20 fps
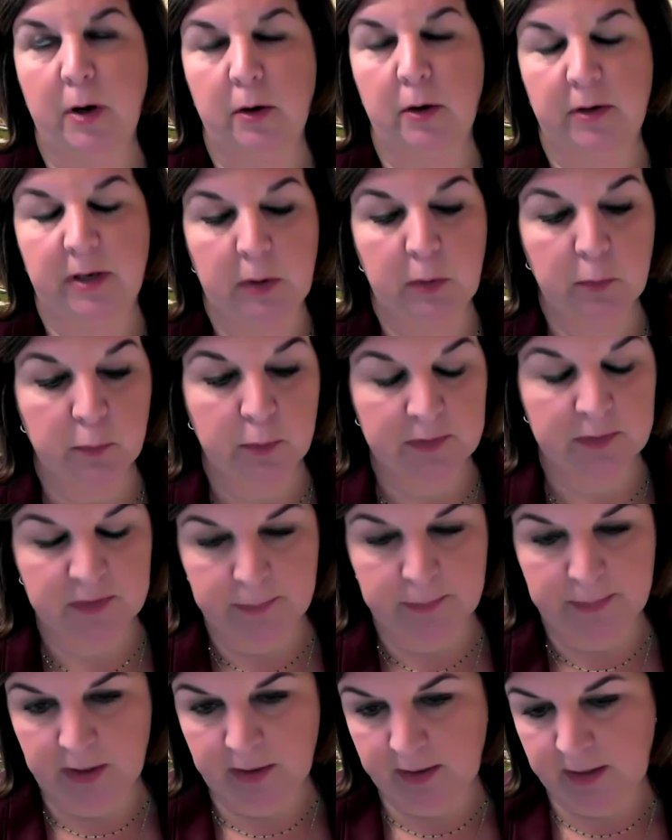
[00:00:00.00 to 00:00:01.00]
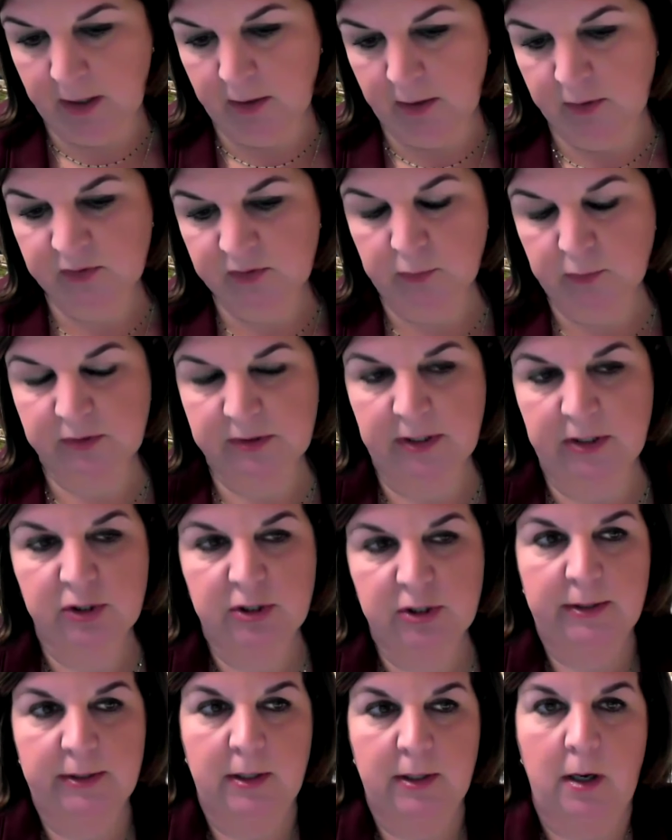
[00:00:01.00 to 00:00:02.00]
partnering with the American Heart
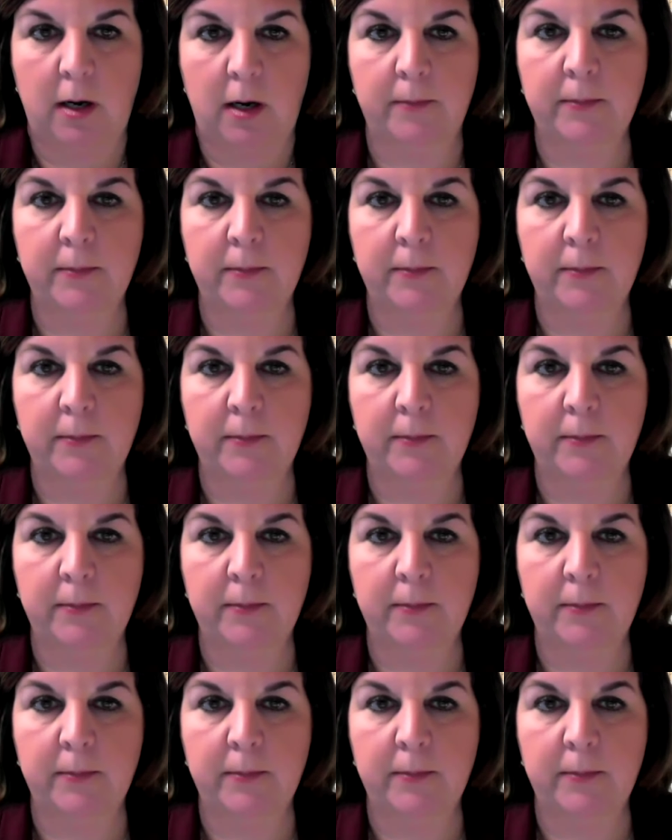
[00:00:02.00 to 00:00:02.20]
Association.